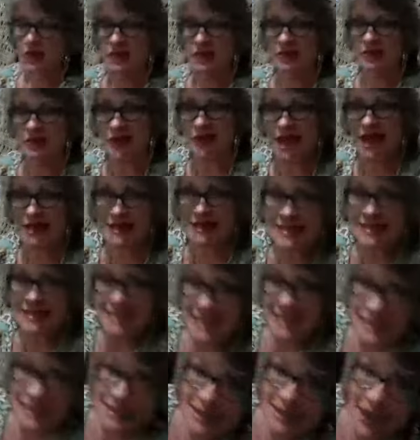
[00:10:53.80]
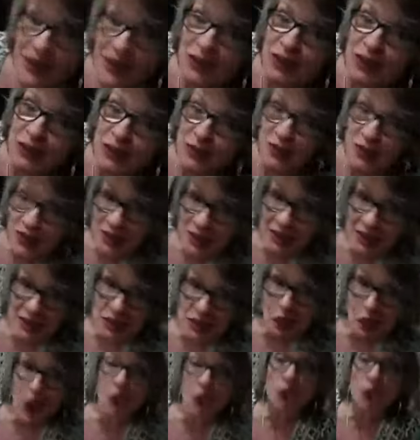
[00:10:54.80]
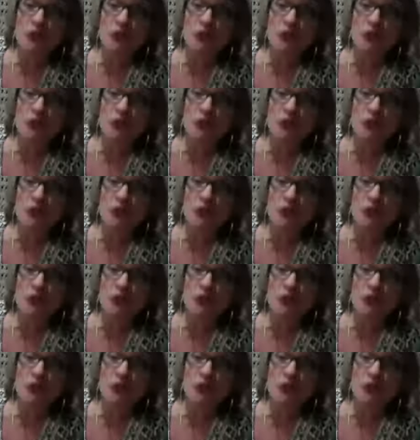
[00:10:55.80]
if that doesn't tell you that this whole